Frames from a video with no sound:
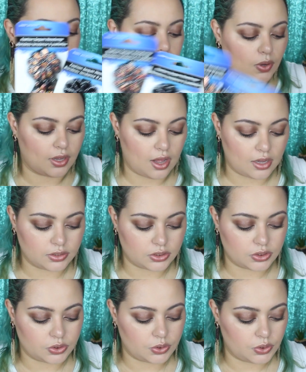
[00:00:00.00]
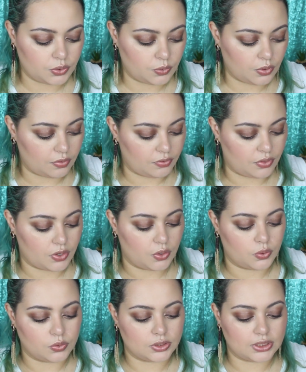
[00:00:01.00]
So I got 2 of
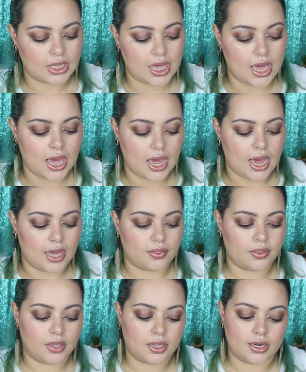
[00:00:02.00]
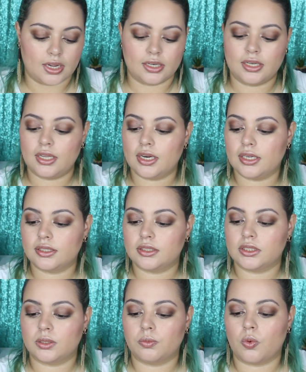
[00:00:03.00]
those. And then I needed
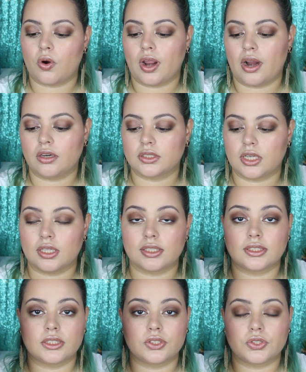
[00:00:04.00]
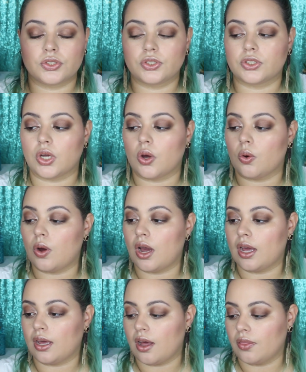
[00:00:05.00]
some more hairstyling scissors, so
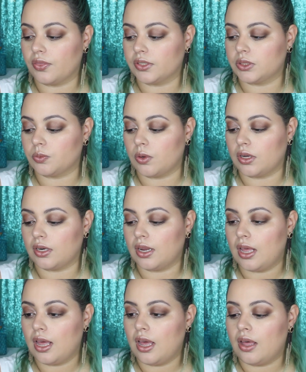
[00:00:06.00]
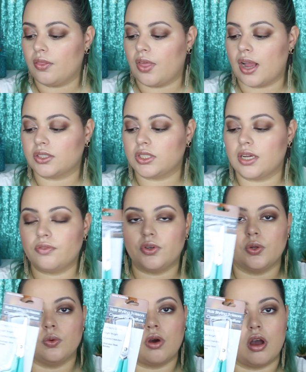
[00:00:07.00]
I got this one. They actually have
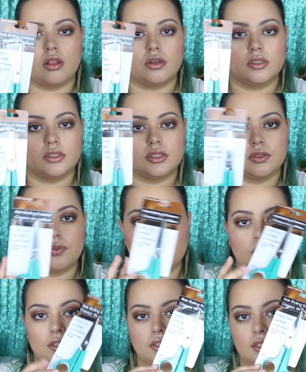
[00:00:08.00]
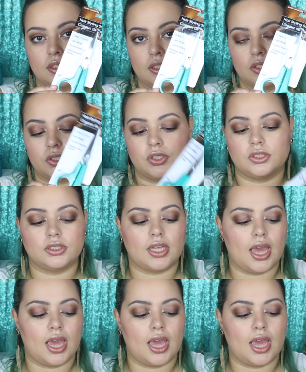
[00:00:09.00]
new colors for these scissors.